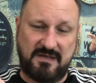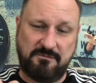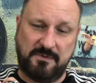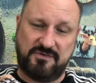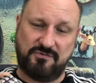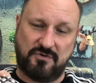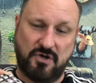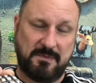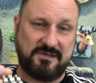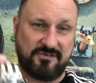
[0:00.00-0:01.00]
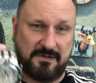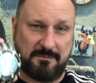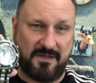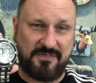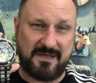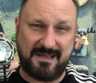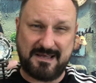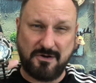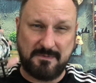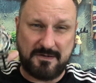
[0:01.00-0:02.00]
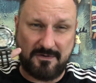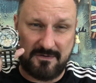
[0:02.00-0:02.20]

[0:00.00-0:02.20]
Everybody sort of comments on it, but I think they comment